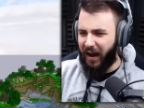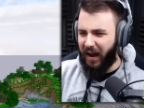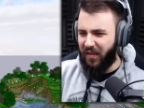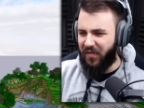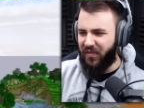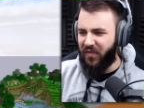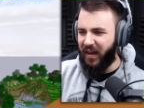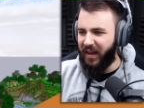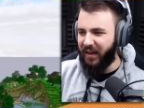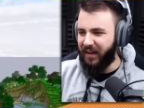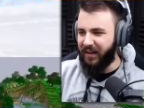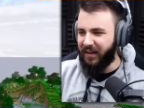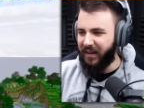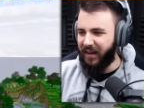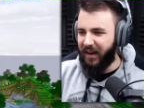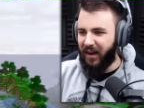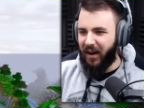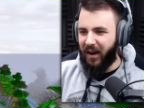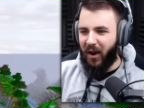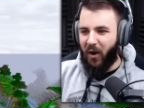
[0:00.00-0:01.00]
I think.
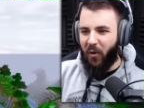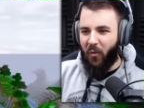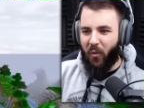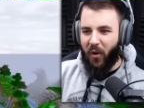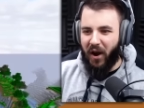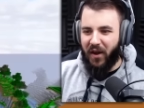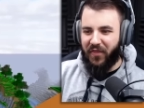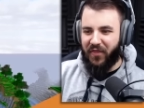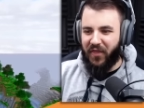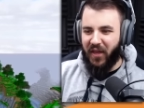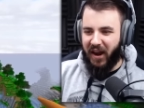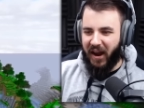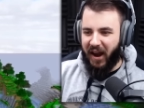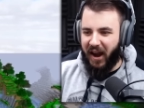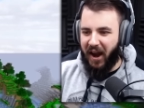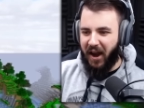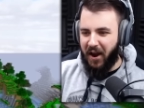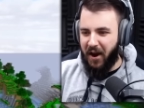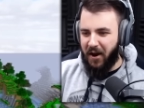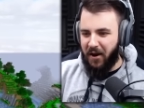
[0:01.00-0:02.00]
What the
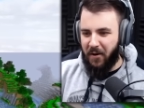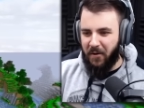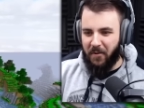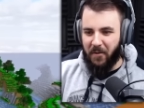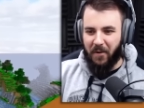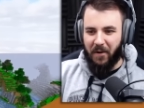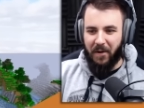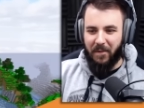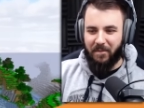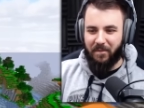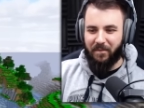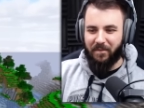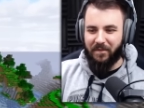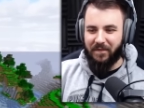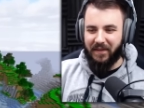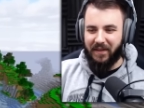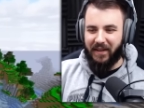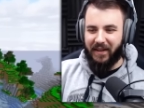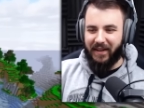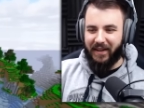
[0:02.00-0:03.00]
hell?
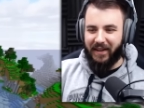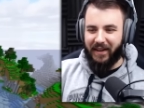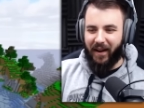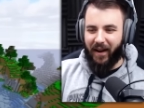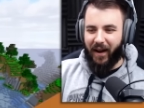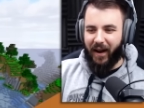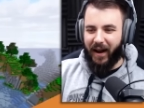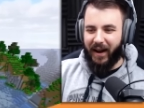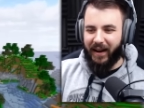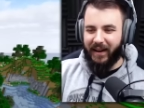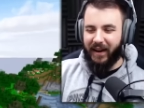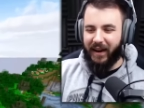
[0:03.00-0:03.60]
I,